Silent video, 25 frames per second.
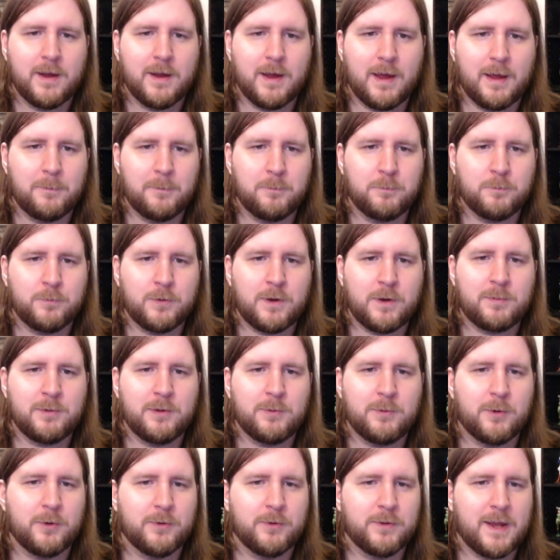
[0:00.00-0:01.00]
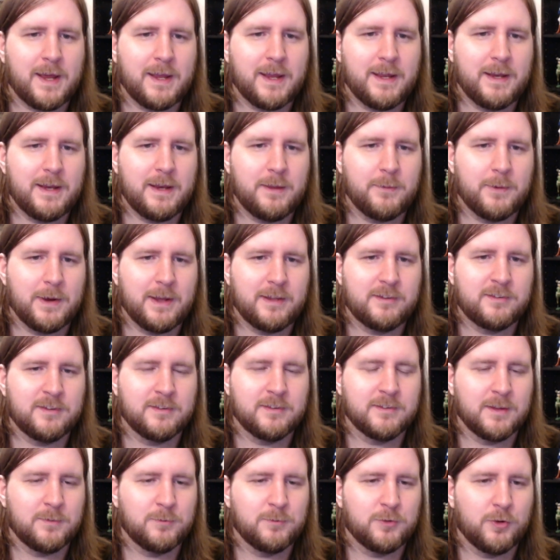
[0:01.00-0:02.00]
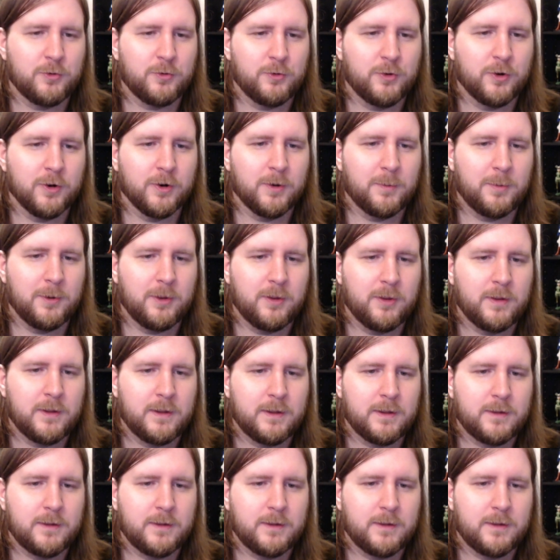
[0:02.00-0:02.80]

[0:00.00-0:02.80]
I probably won't die anyway since I'm so durable.